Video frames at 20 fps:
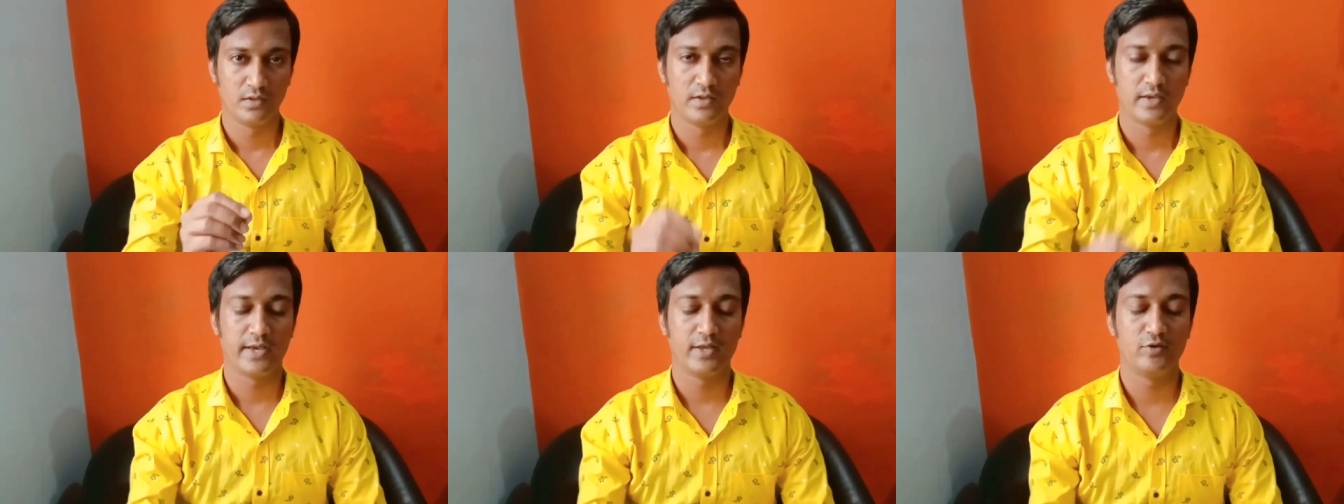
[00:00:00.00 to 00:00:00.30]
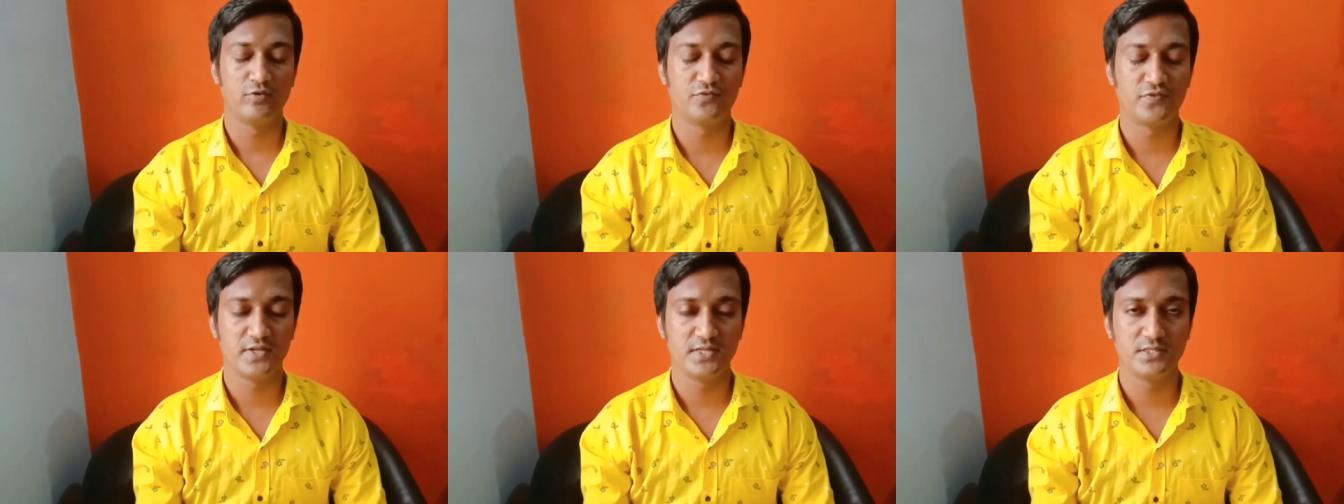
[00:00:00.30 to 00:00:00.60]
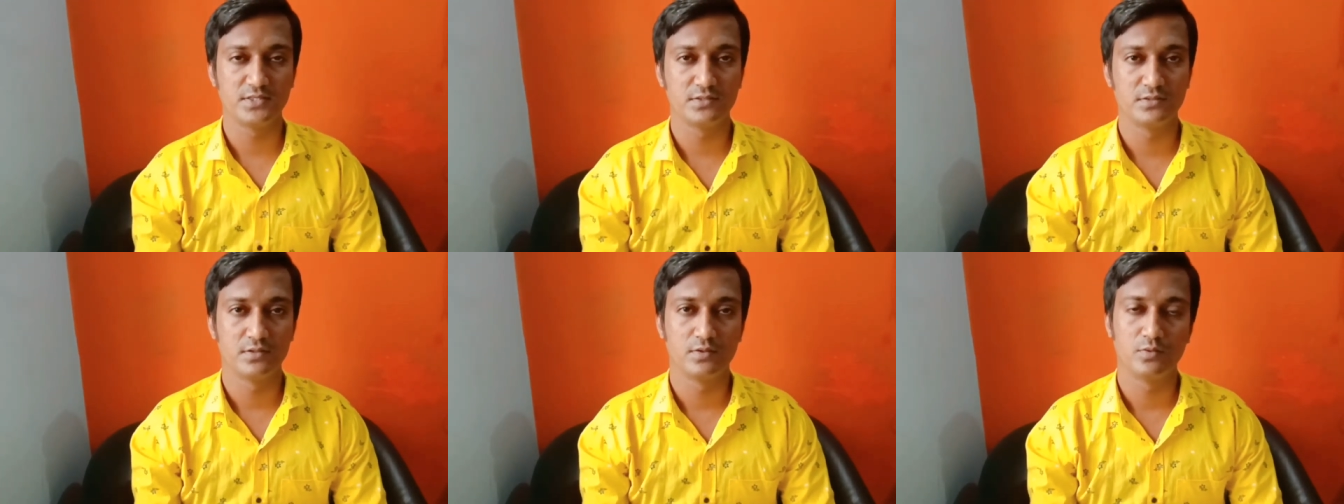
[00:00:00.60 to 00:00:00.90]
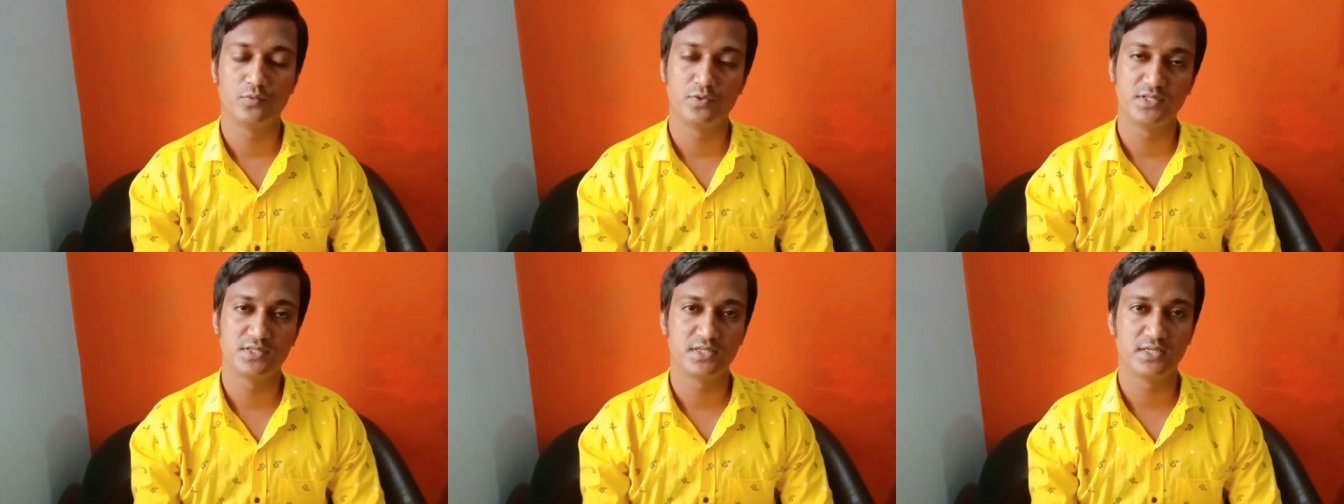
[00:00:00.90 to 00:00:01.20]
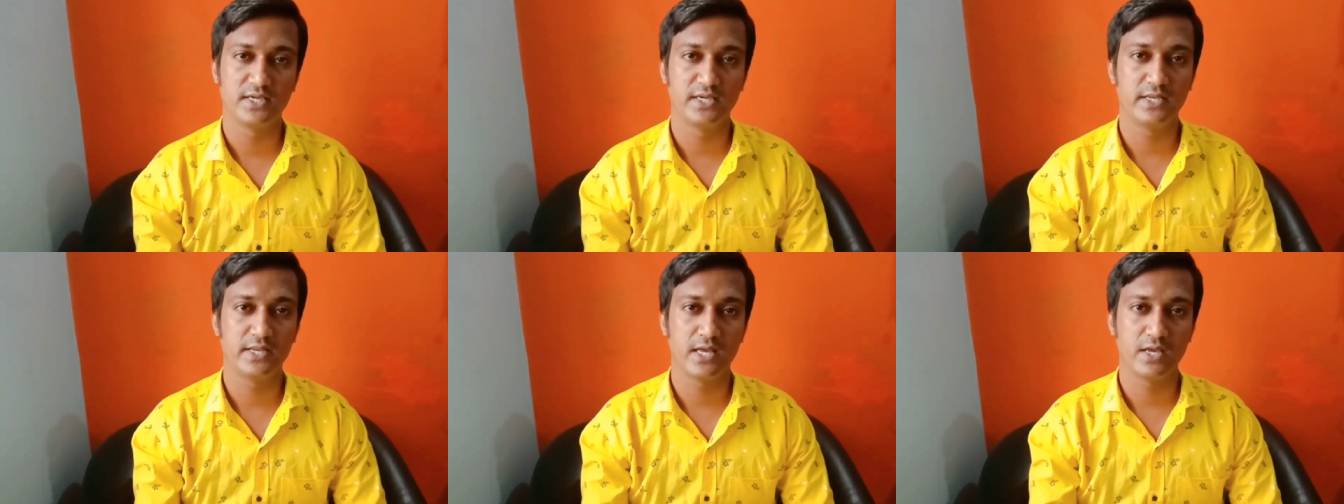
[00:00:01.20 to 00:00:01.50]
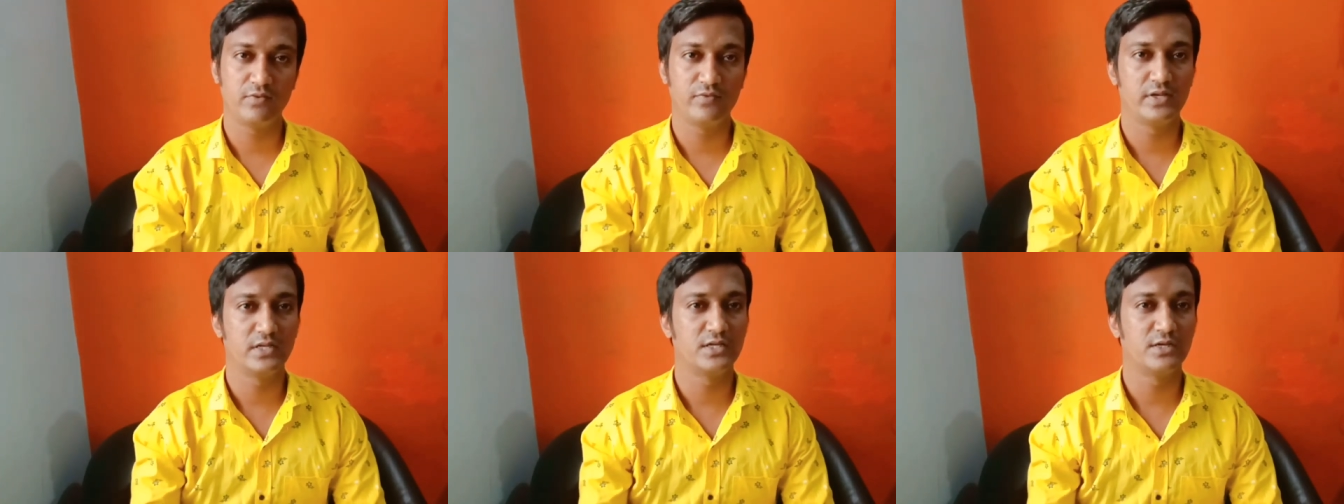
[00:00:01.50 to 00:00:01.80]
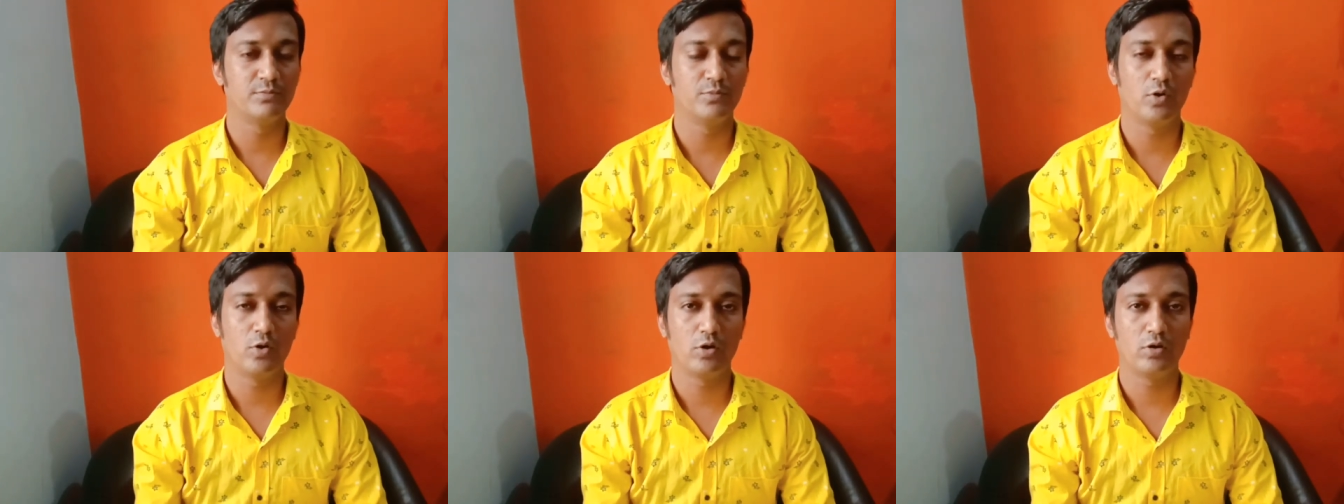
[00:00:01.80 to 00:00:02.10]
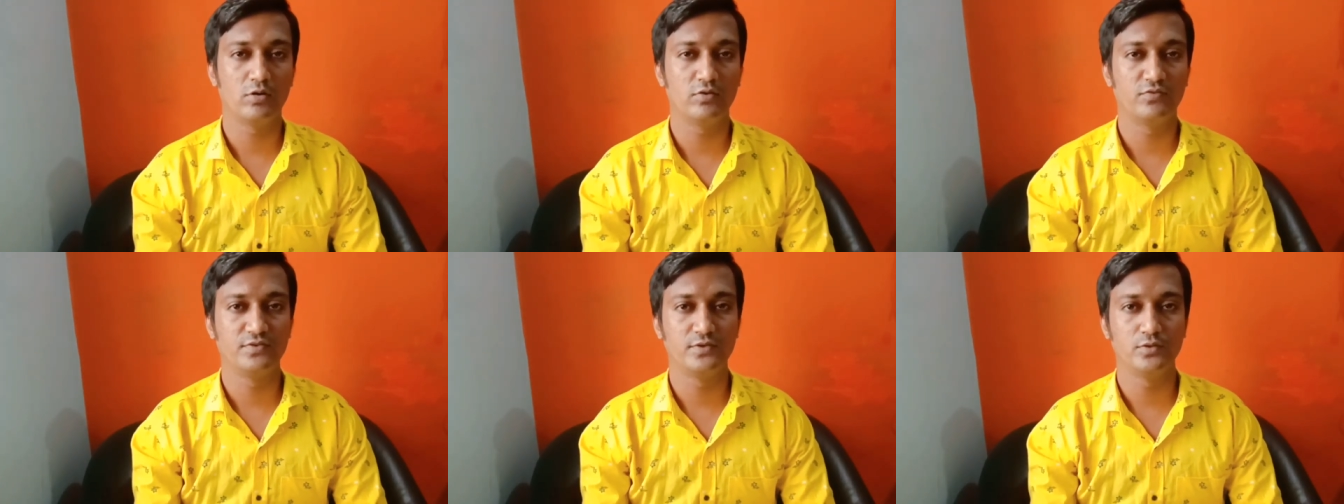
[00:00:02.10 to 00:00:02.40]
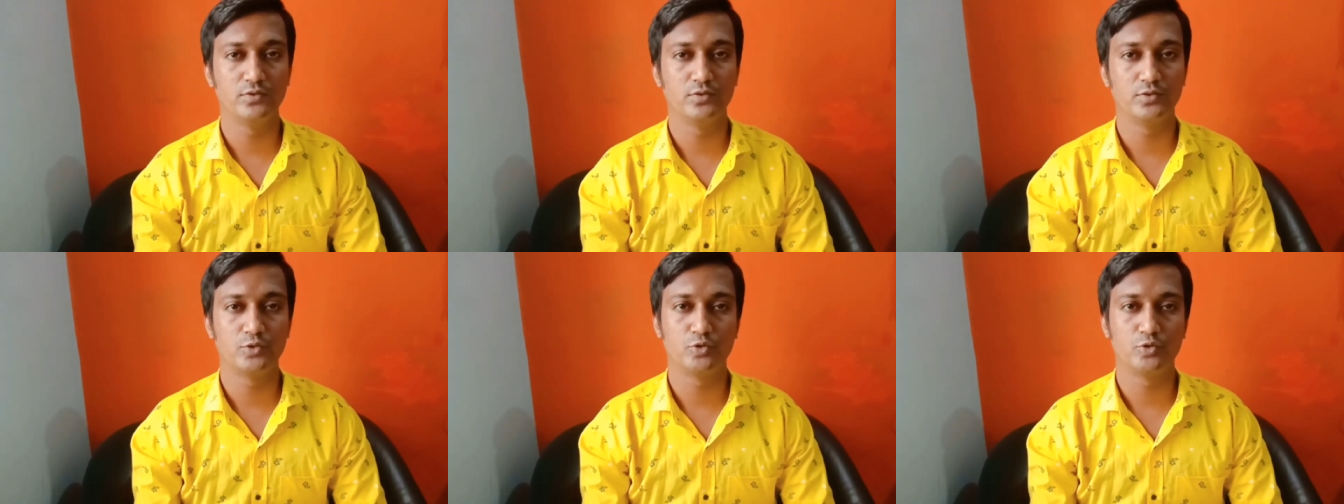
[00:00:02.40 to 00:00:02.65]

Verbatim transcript: Hello friends, once again I welcome all of you